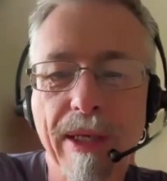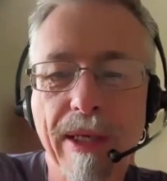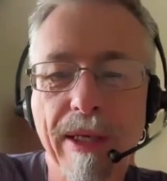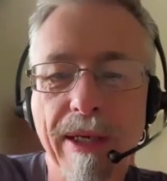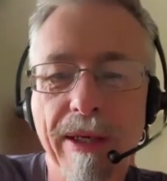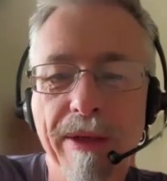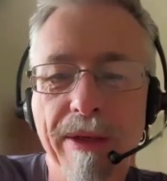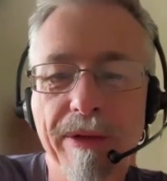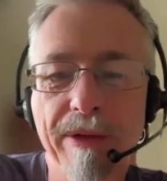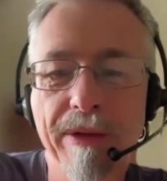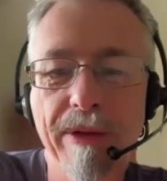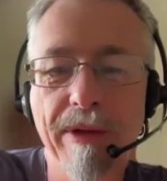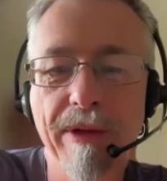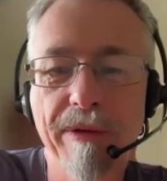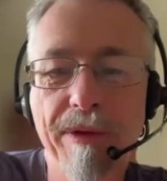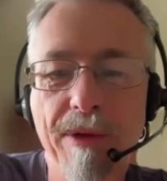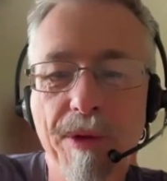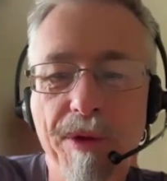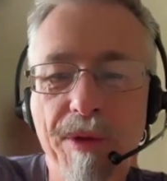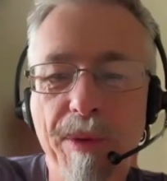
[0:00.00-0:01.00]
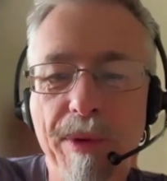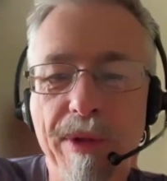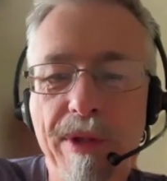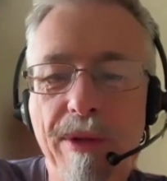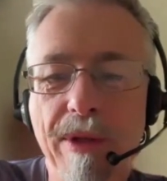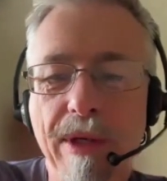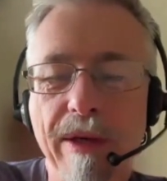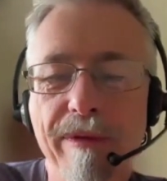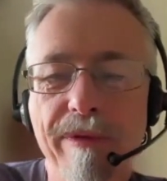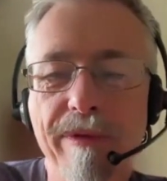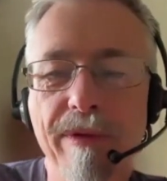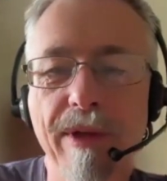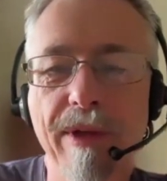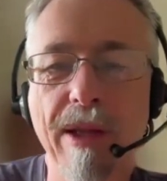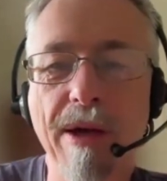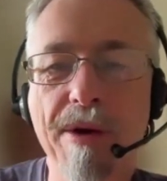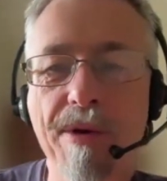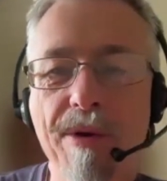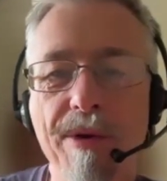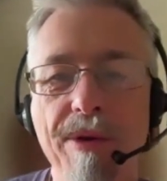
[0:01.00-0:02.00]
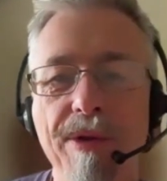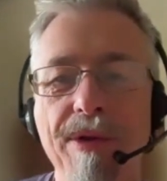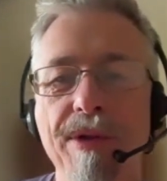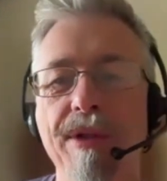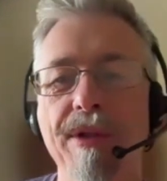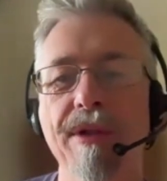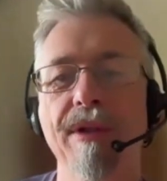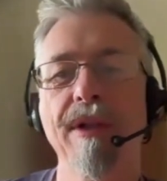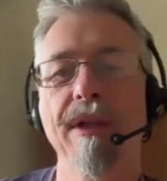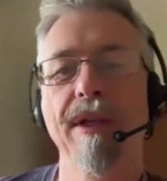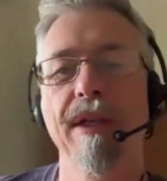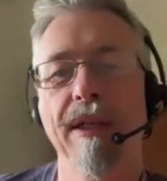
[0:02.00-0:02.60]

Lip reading: And of course we do have loads.